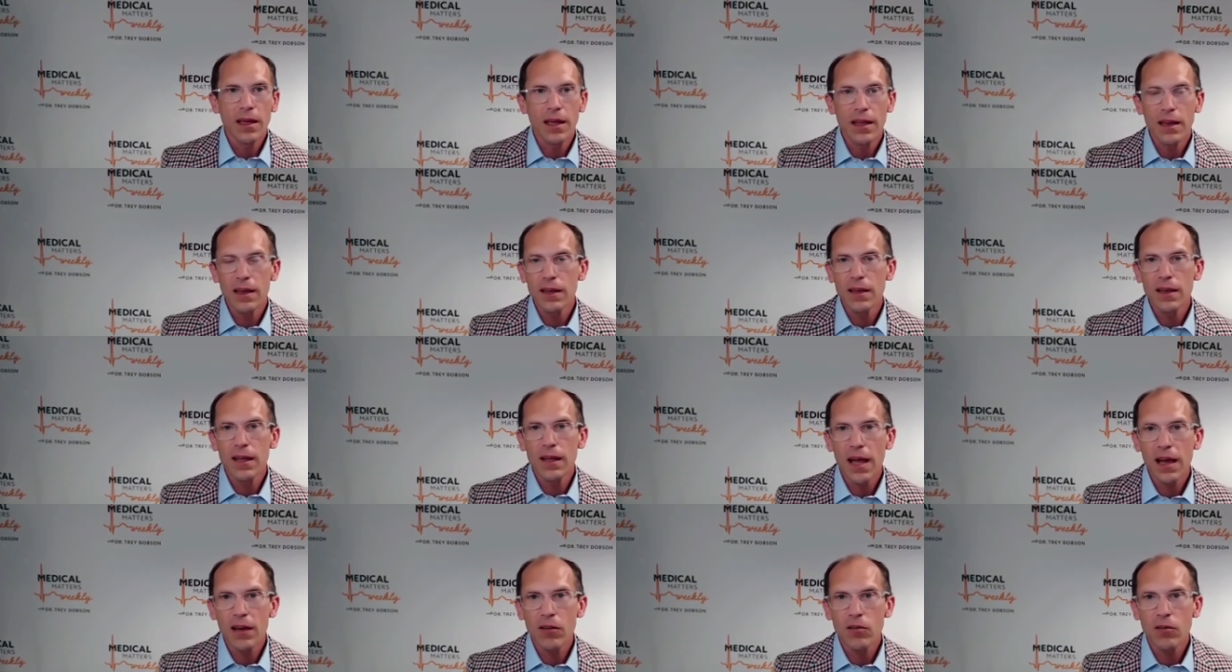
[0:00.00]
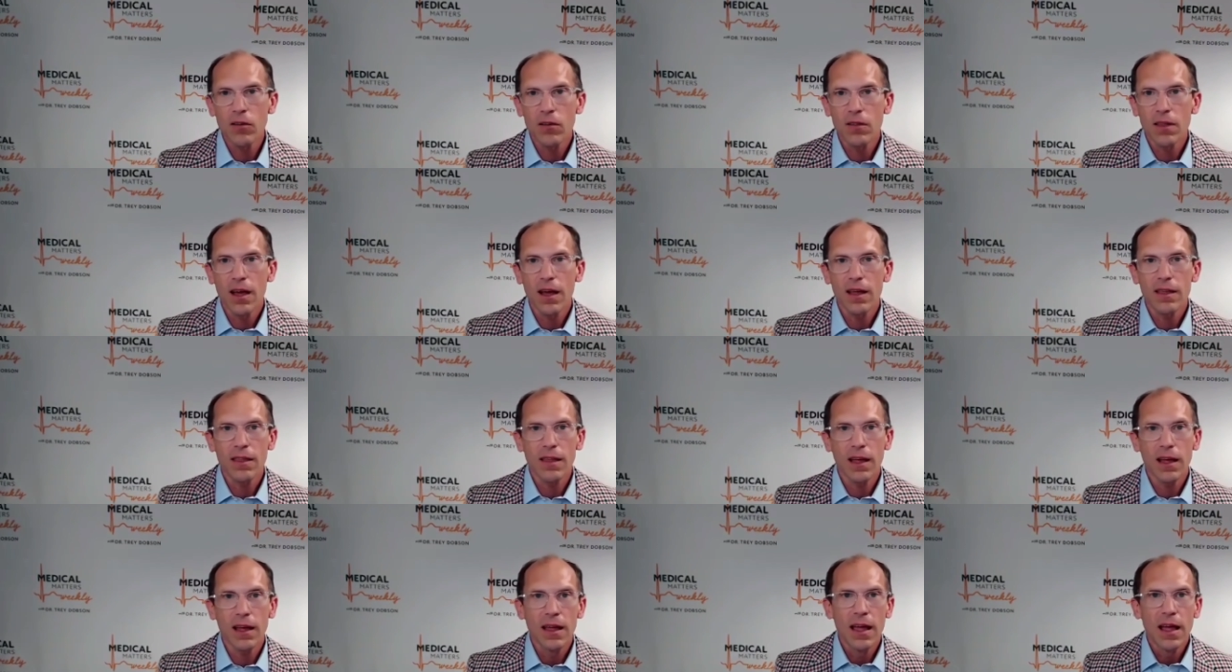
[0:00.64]
when I get into
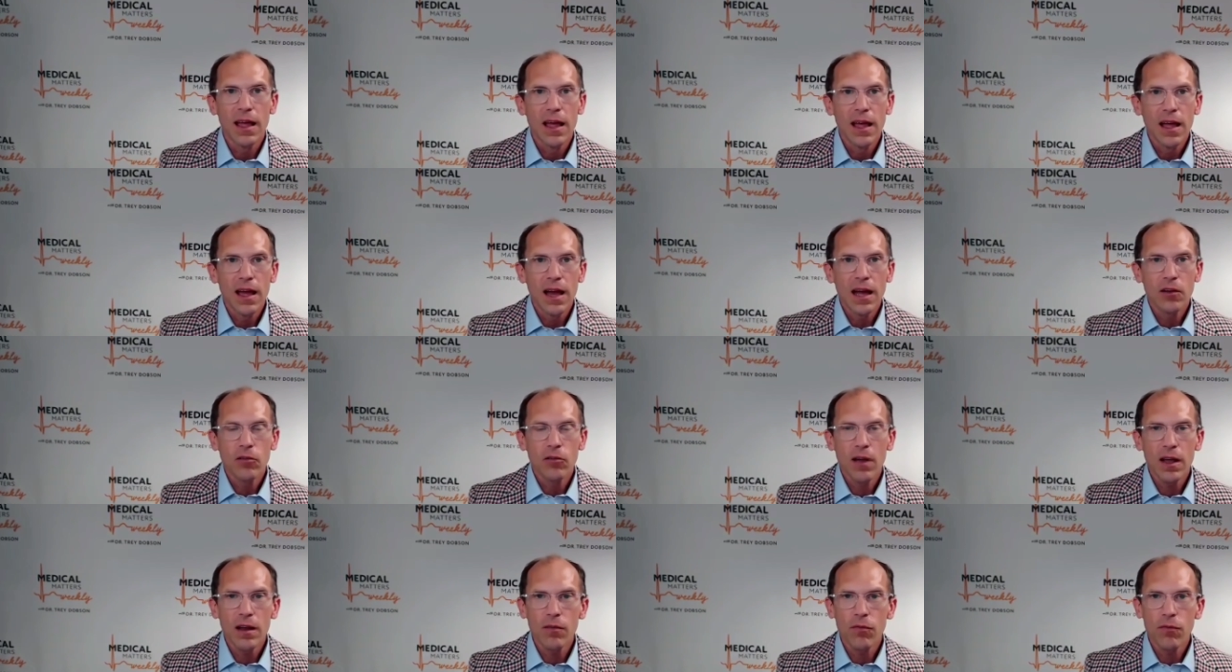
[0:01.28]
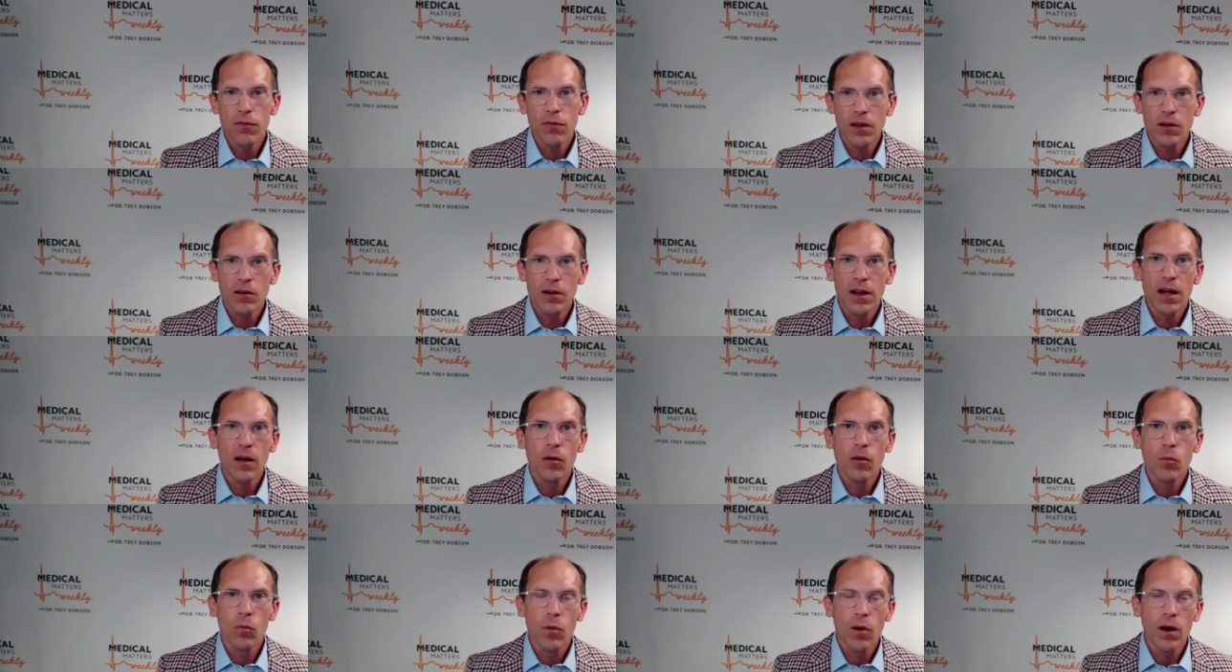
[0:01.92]
exercise, I, I try to figure
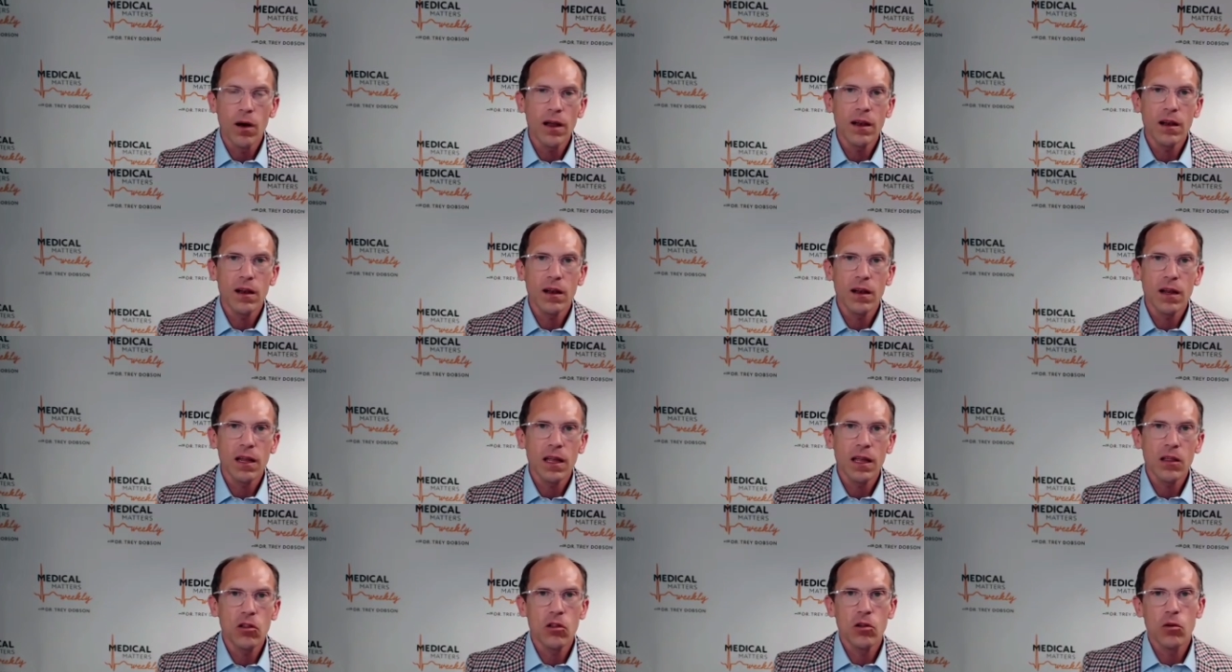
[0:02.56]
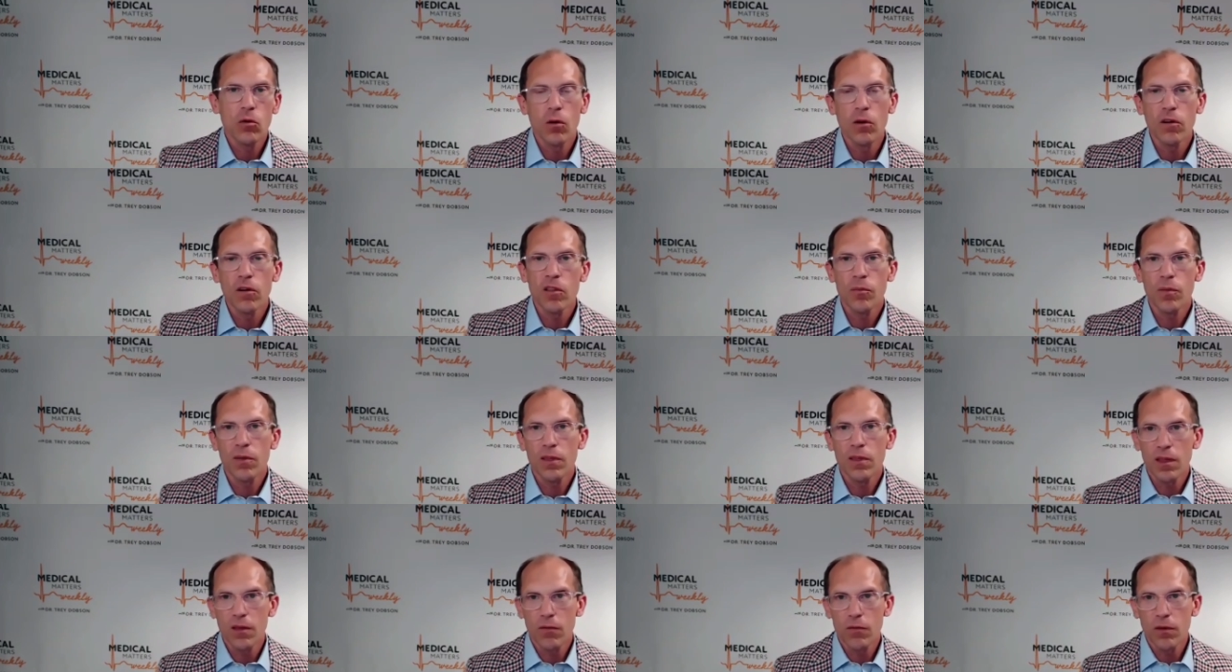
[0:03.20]
out what is your
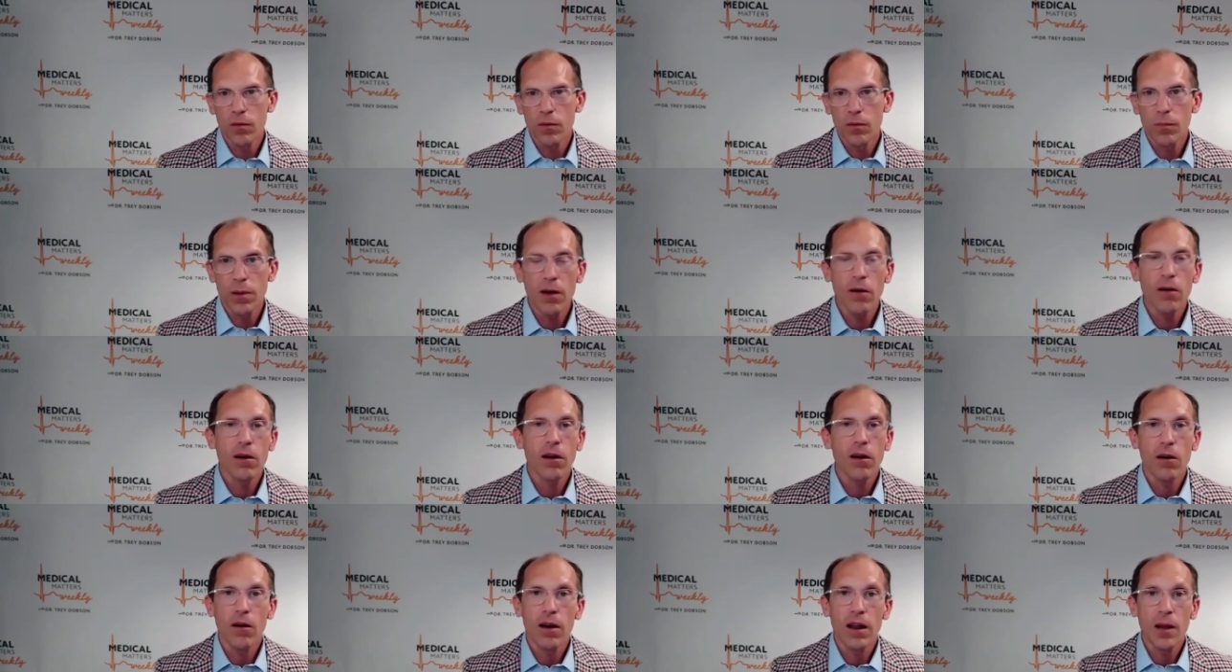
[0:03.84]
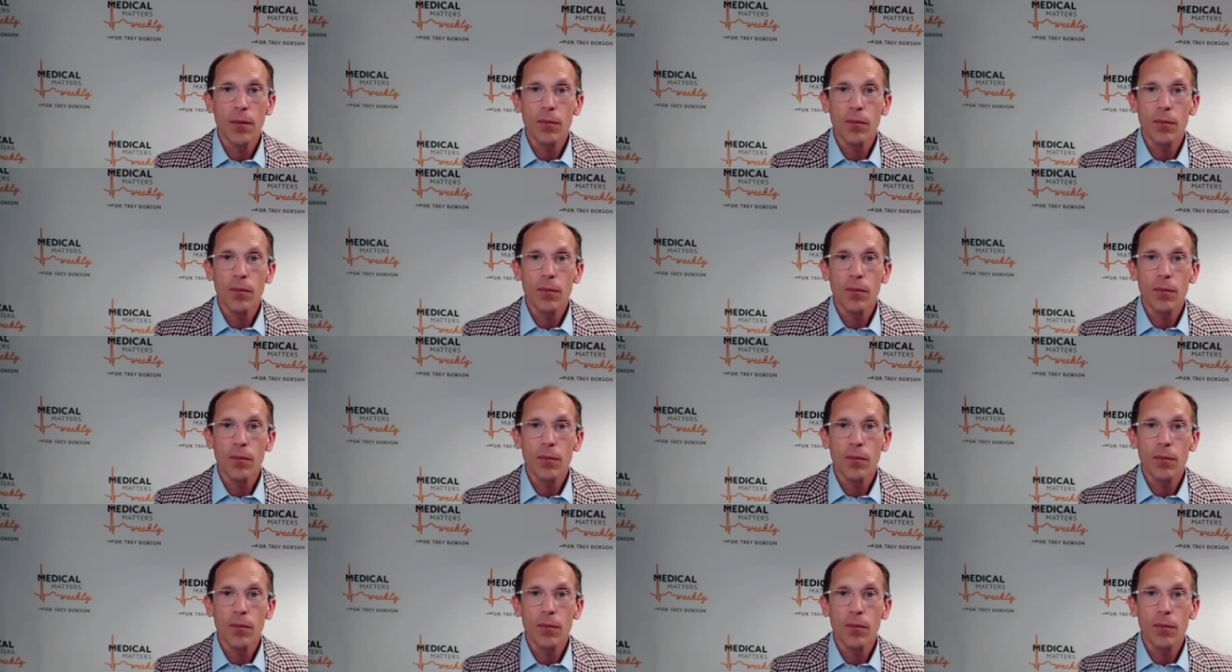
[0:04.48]
specific barrier?